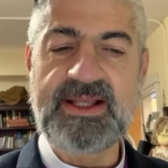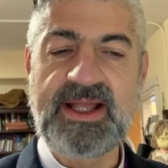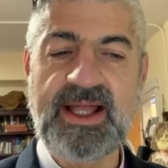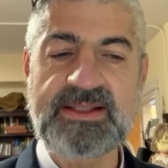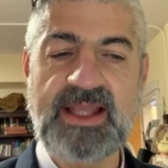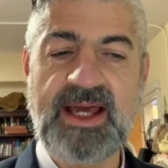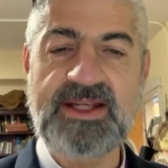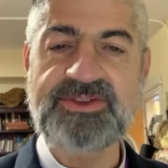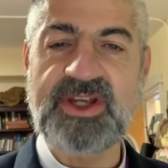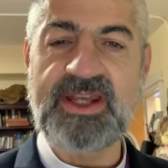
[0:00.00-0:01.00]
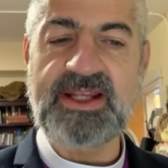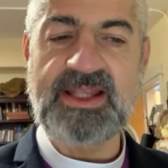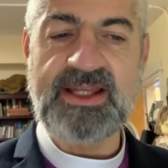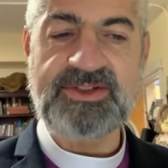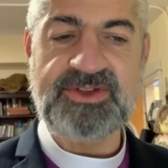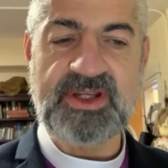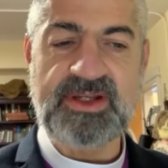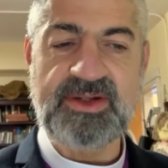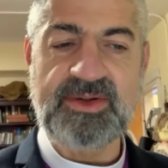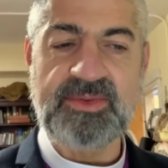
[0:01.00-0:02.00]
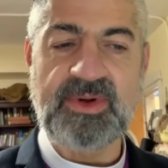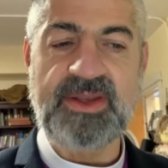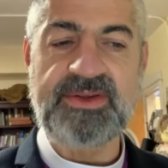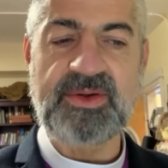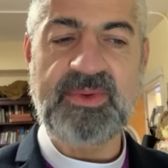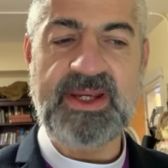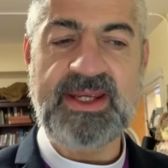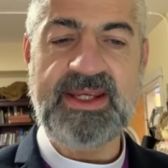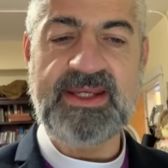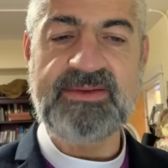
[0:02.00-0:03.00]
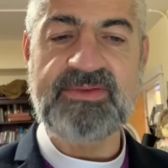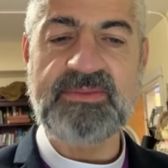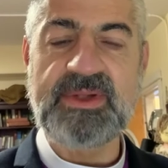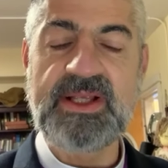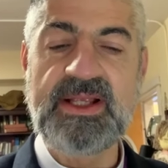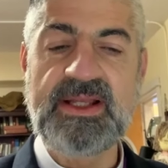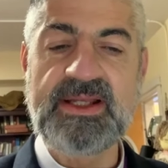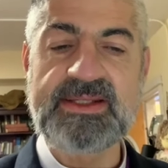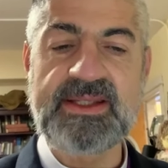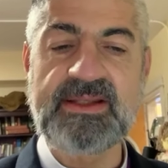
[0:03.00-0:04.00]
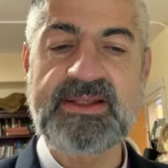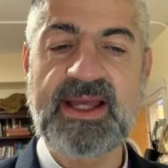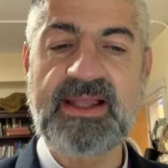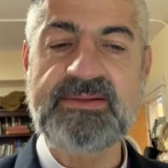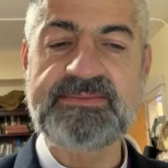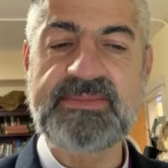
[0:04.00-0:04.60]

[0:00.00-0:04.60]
Elijah and Elisha were on their way from Gilgal.